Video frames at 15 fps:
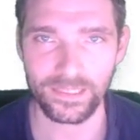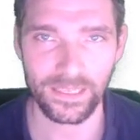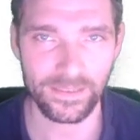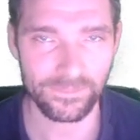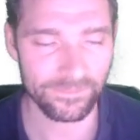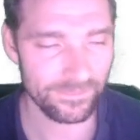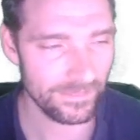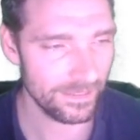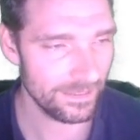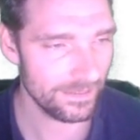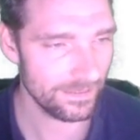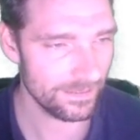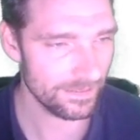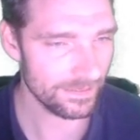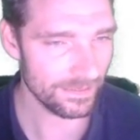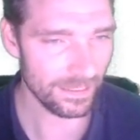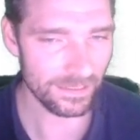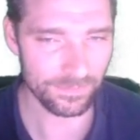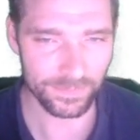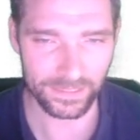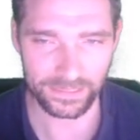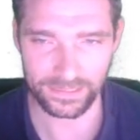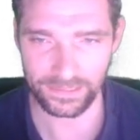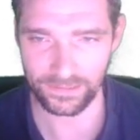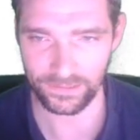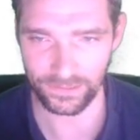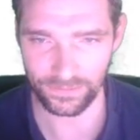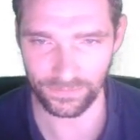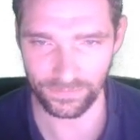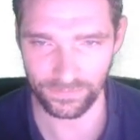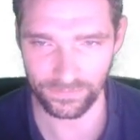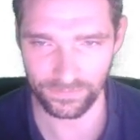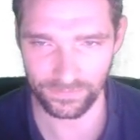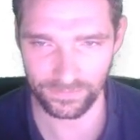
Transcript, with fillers: Okay. Not a big deal if